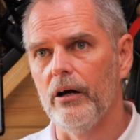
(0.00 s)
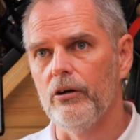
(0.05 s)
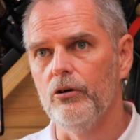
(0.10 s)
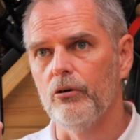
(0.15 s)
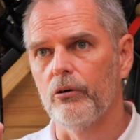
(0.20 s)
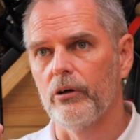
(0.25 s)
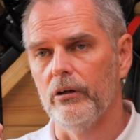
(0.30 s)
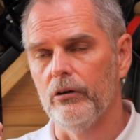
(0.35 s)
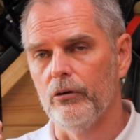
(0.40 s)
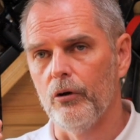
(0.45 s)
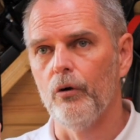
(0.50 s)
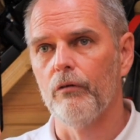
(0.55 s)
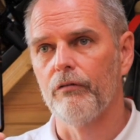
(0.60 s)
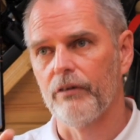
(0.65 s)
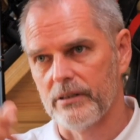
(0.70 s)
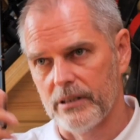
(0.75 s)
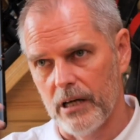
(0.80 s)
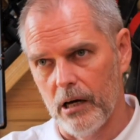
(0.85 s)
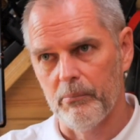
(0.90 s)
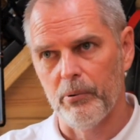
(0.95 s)
can do, for
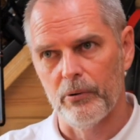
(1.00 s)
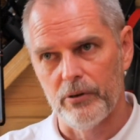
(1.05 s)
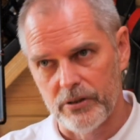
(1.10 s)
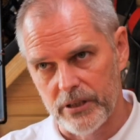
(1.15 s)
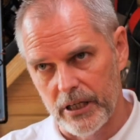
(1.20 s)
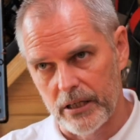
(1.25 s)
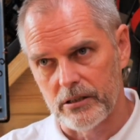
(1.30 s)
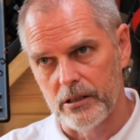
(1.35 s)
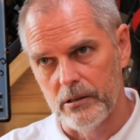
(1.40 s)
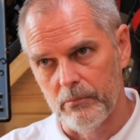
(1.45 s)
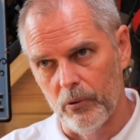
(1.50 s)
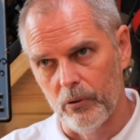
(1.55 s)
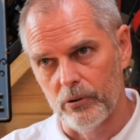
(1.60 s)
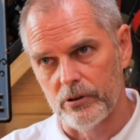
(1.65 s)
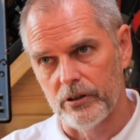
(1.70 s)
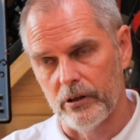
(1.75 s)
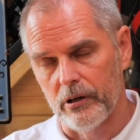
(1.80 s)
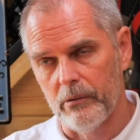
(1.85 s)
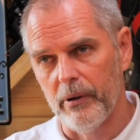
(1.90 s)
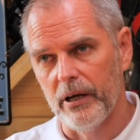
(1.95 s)
example, the Zixi mode
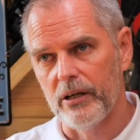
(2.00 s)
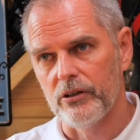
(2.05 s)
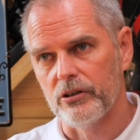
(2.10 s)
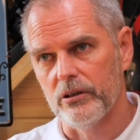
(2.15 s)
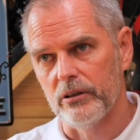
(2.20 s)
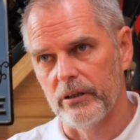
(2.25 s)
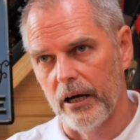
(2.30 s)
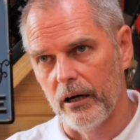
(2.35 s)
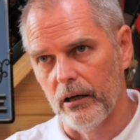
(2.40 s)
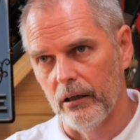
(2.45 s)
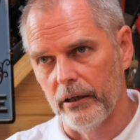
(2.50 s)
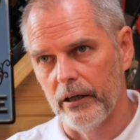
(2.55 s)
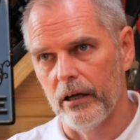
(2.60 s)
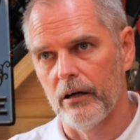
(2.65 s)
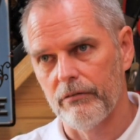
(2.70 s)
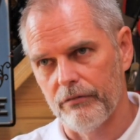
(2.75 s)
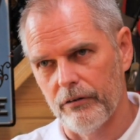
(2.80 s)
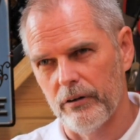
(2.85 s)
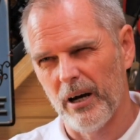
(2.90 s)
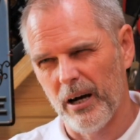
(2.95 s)
that I mentioned
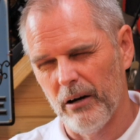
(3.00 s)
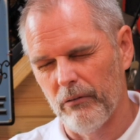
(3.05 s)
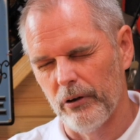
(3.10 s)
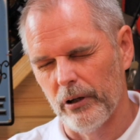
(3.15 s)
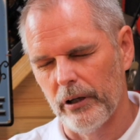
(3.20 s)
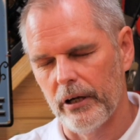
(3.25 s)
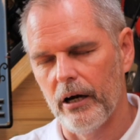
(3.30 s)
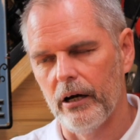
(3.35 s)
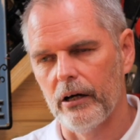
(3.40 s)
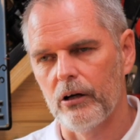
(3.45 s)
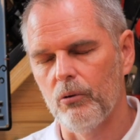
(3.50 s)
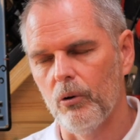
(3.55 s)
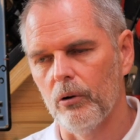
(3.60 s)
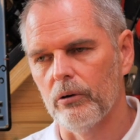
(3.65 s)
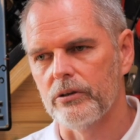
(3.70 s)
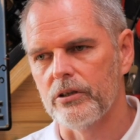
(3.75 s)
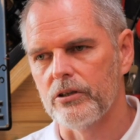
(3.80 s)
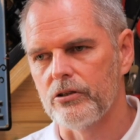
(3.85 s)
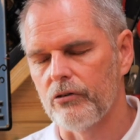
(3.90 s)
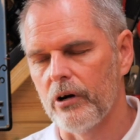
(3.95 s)
earlier for the really high
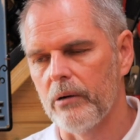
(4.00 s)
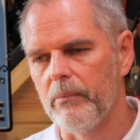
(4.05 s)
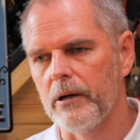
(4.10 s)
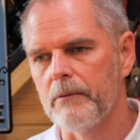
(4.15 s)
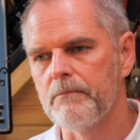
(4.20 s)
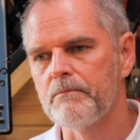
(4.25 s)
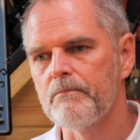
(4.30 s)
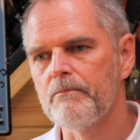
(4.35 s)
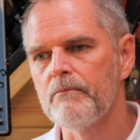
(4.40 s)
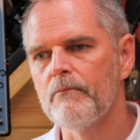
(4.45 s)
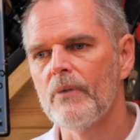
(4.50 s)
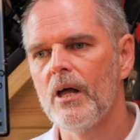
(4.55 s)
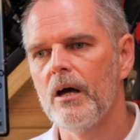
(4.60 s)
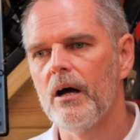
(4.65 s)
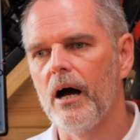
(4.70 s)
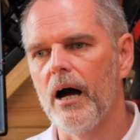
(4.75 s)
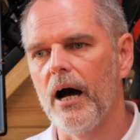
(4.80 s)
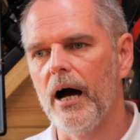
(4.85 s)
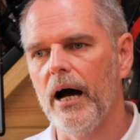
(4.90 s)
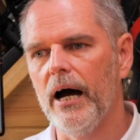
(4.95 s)
quality streaming.
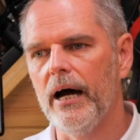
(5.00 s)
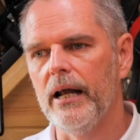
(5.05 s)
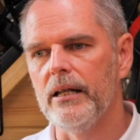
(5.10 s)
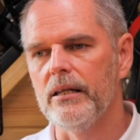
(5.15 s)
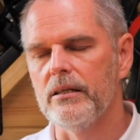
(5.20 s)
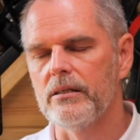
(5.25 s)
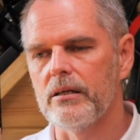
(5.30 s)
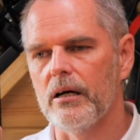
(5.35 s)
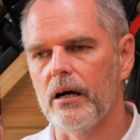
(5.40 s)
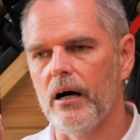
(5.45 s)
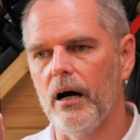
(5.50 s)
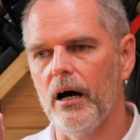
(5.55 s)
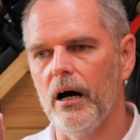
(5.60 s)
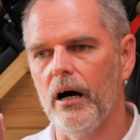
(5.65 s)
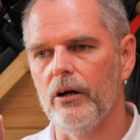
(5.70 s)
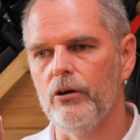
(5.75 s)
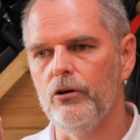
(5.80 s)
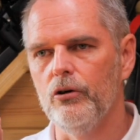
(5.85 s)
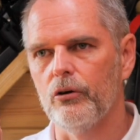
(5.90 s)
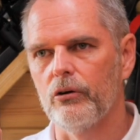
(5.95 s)
And
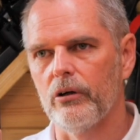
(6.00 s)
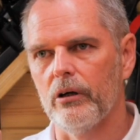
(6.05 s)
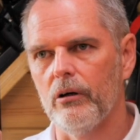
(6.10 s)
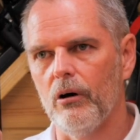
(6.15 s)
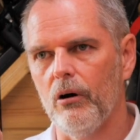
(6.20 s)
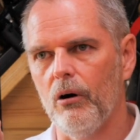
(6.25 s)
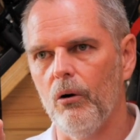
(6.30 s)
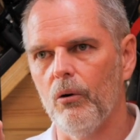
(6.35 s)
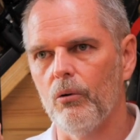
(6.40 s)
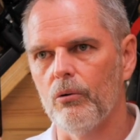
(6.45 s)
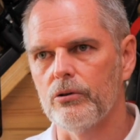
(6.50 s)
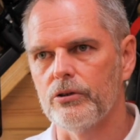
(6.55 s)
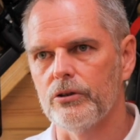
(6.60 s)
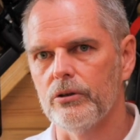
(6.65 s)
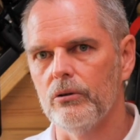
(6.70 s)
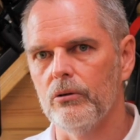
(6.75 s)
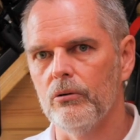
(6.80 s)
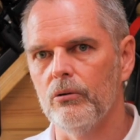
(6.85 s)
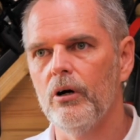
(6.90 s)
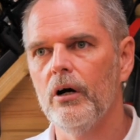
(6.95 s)
you can
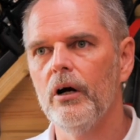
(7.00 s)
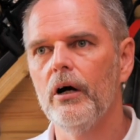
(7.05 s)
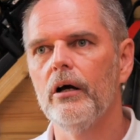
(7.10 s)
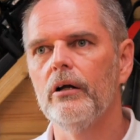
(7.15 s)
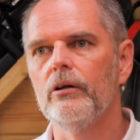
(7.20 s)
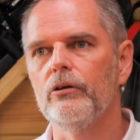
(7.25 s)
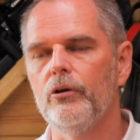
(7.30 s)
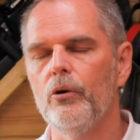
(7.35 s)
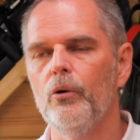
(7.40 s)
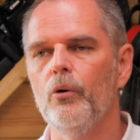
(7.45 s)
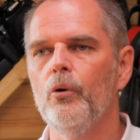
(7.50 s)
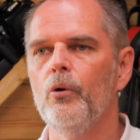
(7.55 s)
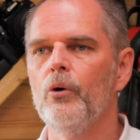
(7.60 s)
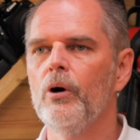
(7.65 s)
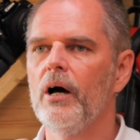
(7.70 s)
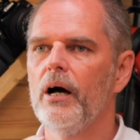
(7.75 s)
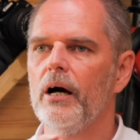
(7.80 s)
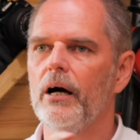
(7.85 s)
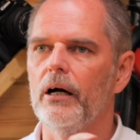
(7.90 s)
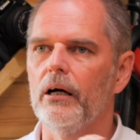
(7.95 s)
also do
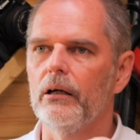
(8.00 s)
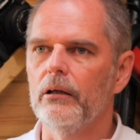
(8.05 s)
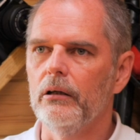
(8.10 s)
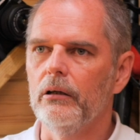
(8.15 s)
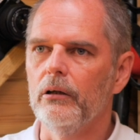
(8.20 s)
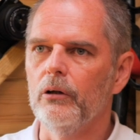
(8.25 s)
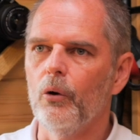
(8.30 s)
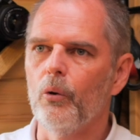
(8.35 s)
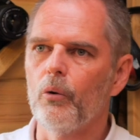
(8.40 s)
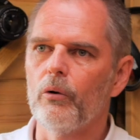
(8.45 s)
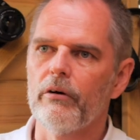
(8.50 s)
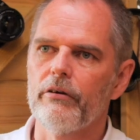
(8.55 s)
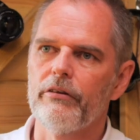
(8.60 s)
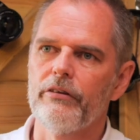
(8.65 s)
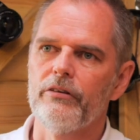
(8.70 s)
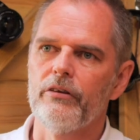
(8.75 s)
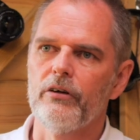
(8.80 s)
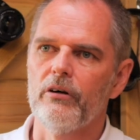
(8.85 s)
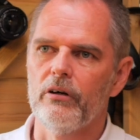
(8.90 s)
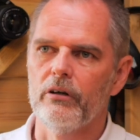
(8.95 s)
a lower
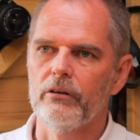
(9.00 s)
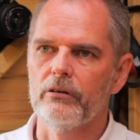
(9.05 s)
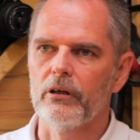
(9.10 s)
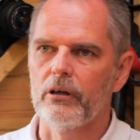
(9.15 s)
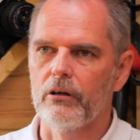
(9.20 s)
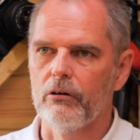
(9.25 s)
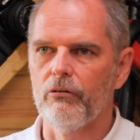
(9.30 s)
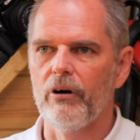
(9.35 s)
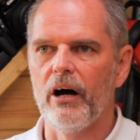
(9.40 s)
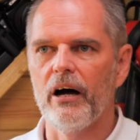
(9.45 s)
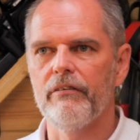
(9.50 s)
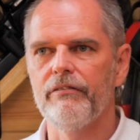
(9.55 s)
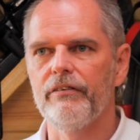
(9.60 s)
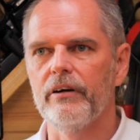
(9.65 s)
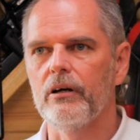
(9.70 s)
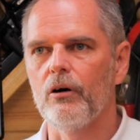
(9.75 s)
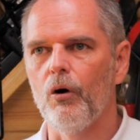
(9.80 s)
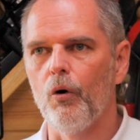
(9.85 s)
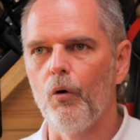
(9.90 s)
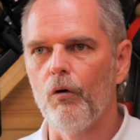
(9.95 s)
third
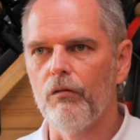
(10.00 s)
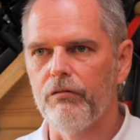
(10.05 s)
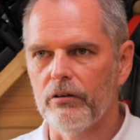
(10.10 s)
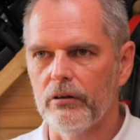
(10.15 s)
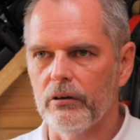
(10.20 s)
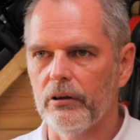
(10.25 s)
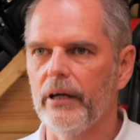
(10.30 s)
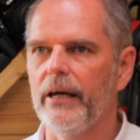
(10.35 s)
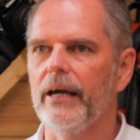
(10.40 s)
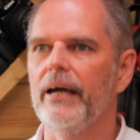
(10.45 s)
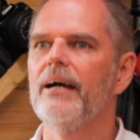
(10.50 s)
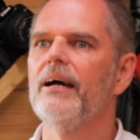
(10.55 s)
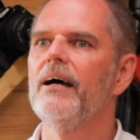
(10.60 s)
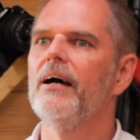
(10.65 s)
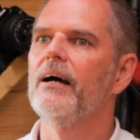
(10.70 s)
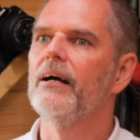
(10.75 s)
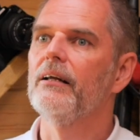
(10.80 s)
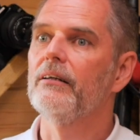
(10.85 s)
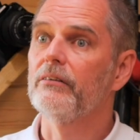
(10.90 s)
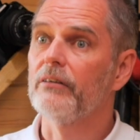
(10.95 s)
graphic overlay
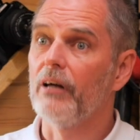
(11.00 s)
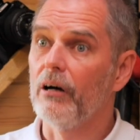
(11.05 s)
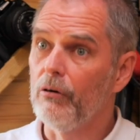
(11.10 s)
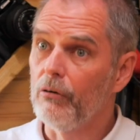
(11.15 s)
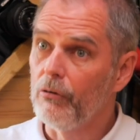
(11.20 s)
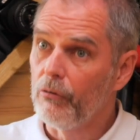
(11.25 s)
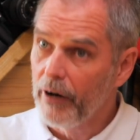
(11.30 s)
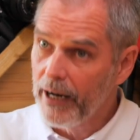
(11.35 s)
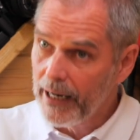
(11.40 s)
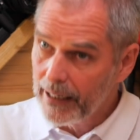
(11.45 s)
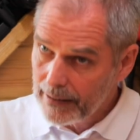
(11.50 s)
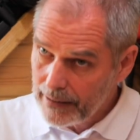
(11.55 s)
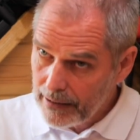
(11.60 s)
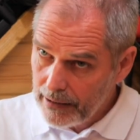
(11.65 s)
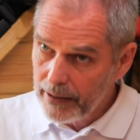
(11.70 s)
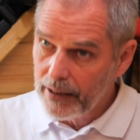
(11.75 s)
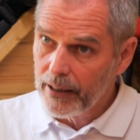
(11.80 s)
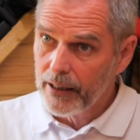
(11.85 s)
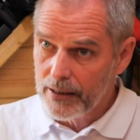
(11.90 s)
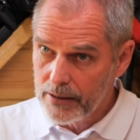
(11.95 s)

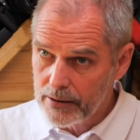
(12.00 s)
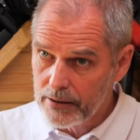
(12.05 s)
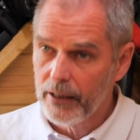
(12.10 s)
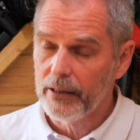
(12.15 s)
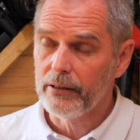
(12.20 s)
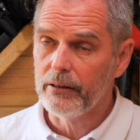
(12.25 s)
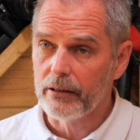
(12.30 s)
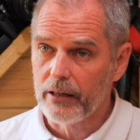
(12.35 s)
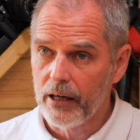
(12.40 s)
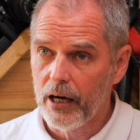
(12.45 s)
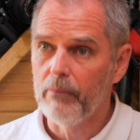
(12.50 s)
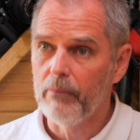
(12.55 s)
directly inside the camera.